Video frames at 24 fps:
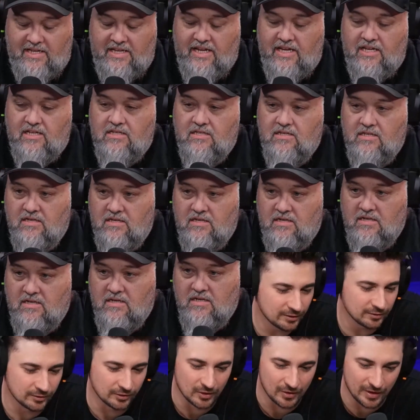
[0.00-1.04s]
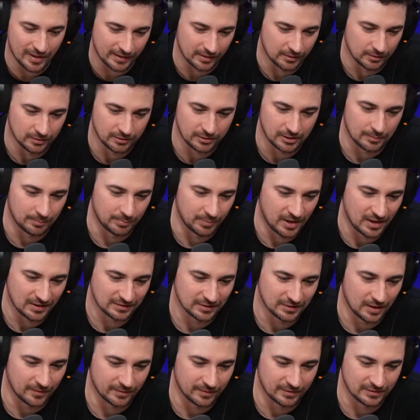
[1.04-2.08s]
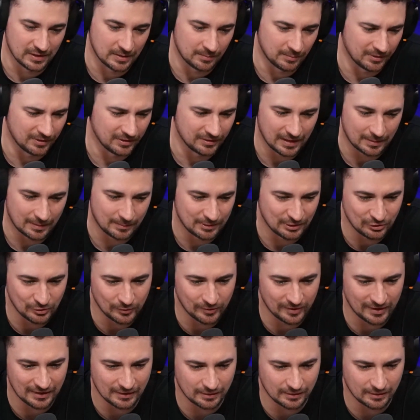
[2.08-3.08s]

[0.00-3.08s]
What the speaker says: I don't know how to look up box office numbers. I mean, you'd think